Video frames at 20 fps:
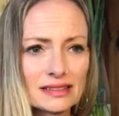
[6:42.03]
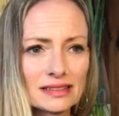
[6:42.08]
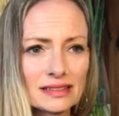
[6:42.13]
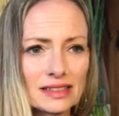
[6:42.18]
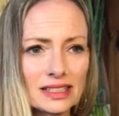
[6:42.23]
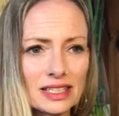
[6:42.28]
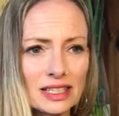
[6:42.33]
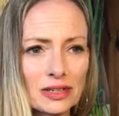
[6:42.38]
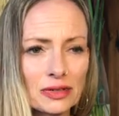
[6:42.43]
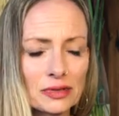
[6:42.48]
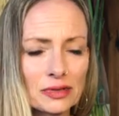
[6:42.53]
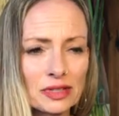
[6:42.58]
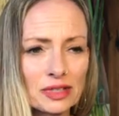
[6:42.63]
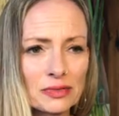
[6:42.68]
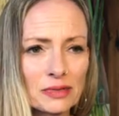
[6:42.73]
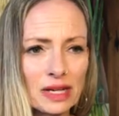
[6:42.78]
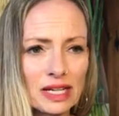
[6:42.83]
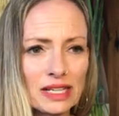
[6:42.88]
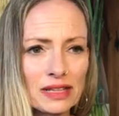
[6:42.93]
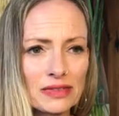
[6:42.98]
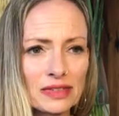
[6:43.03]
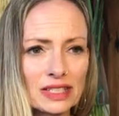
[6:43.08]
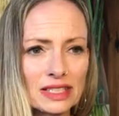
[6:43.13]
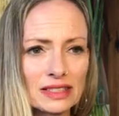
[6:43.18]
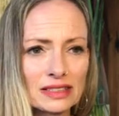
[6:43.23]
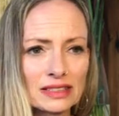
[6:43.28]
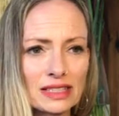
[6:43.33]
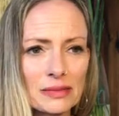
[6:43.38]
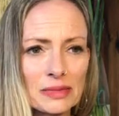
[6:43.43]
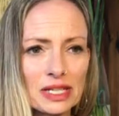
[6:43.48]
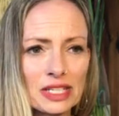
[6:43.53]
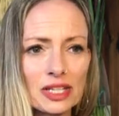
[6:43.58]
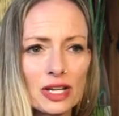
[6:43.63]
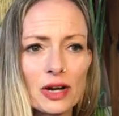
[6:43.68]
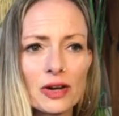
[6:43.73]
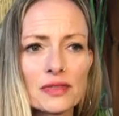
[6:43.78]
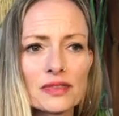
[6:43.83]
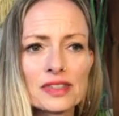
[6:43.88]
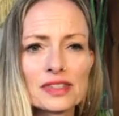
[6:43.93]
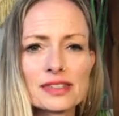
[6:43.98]
you know, you might even let me
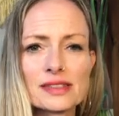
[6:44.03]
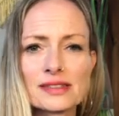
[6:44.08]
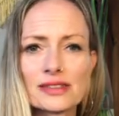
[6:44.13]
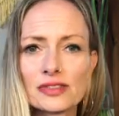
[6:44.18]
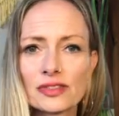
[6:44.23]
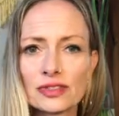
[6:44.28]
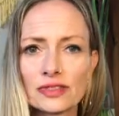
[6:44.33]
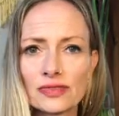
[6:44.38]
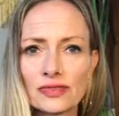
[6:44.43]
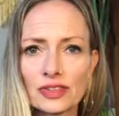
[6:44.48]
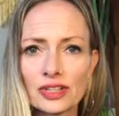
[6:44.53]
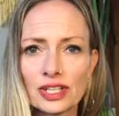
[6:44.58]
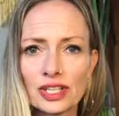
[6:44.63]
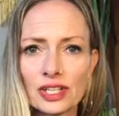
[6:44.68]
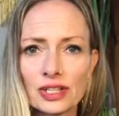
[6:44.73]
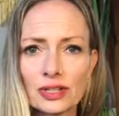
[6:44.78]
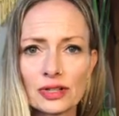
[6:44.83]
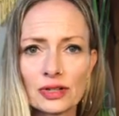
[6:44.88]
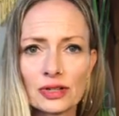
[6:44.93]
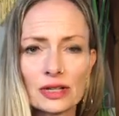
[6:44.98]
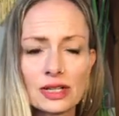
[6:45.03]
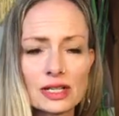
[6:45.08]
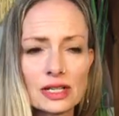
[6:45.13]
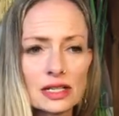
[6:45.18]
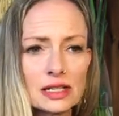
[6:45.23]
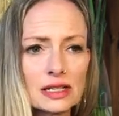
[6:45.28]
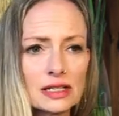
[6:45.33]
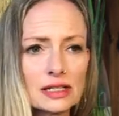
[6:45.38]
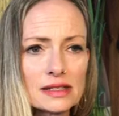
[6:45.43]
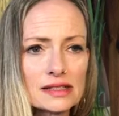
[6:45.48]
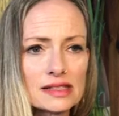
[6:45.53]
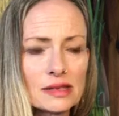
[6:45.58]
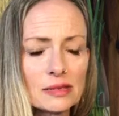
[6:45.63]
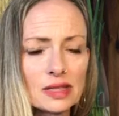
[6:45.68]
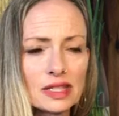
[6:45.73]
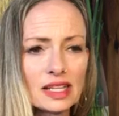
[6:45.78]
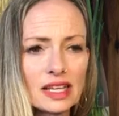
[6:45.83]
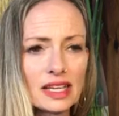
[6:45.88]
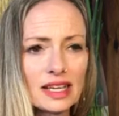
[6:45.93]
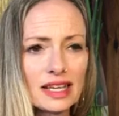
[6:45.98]
know if this is true for you,
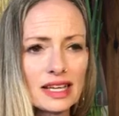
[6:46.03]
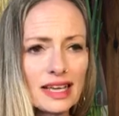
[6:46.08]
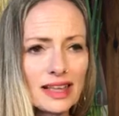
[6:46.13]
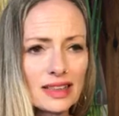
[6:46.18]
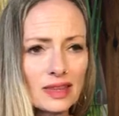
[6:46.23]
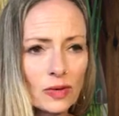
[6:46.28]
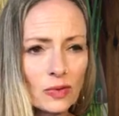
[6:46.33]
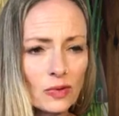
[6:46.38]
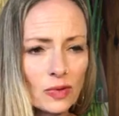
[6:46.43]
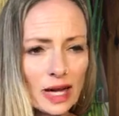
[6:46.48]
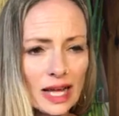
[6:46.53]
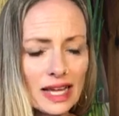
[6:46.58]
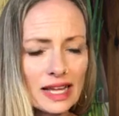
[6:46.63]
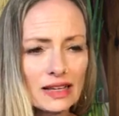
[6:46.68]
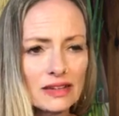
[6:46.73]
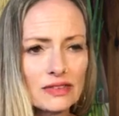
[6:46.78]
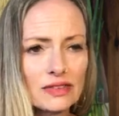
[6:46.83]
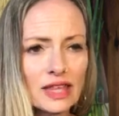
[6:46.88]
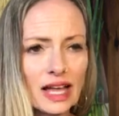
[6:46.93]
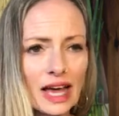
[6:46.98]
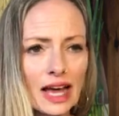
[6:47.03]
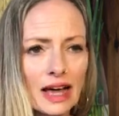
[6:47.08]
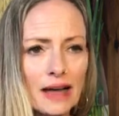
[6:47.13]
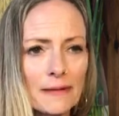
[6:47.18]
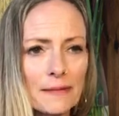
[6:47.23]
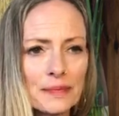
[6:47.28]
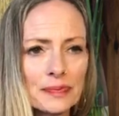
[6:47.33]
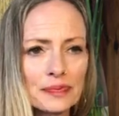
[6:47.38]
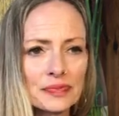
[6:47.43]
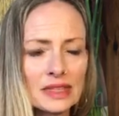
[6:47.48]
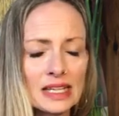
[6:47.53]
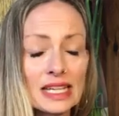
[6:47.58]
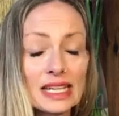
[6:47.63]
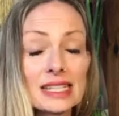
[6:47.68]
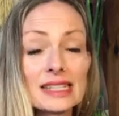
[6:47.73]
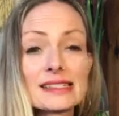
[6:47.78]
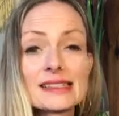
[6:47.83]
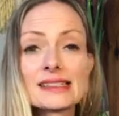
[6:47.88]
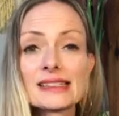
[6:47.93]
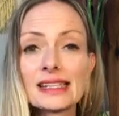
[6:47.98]
something that can get in the way of that, it
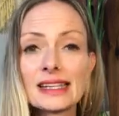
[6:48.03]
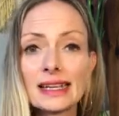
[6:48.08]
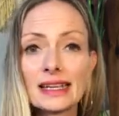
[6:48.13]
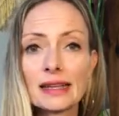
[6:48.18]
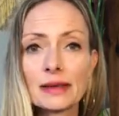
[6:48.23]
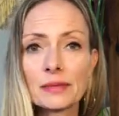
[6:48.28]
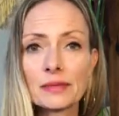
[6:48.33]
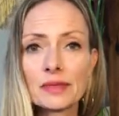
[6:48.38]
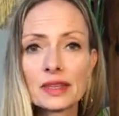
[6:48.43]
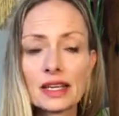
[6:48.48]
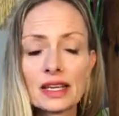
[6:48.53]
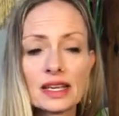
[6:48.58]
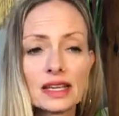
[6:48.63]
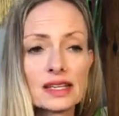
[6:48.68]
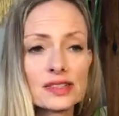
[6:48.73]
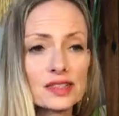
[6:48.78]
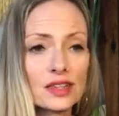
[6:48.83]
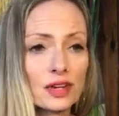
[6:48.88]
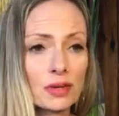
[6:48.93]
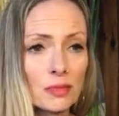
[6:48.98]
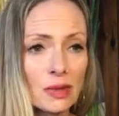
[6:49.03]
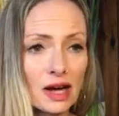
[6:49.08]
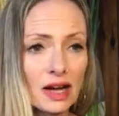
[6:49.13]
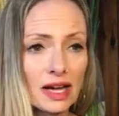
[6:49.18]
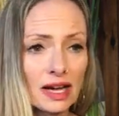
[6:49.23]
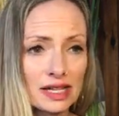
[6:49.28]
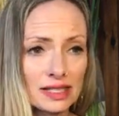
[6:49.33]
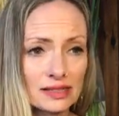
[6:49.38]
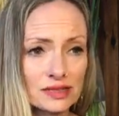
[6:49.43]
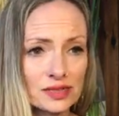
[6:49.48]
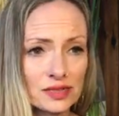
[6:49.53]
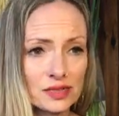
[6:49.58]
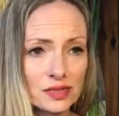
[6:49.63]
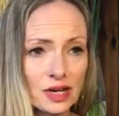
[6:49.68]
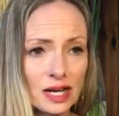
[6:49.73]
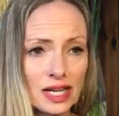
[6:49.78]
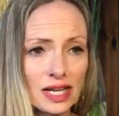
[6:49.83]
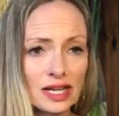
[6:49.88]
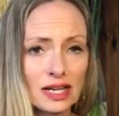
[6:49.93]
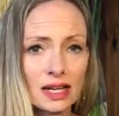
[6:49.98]
can seem, is our minds,
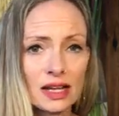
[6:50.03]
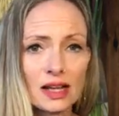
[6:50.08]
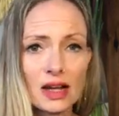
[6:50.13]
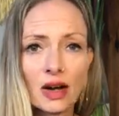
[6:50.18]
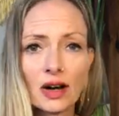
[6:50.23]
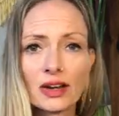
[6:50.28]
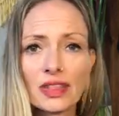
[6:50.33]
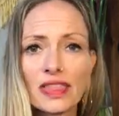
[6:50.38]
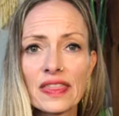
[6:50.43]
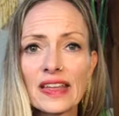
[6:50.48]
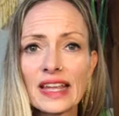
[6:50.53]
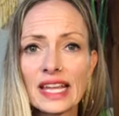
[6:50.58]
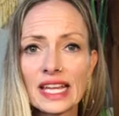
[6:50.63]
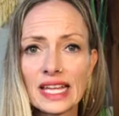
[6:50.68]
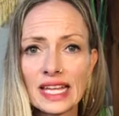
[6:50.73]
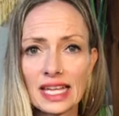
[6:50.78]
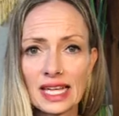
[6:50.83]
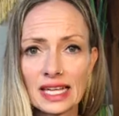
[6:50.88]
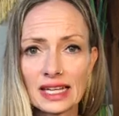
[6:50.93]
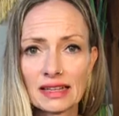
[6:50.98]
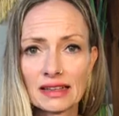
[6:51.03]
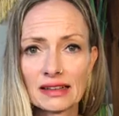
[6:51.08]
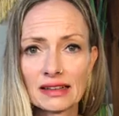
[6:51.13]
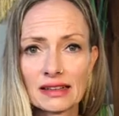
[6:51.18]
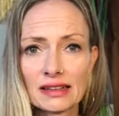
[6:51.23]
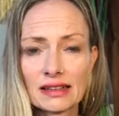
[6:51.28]
right? Our thinking.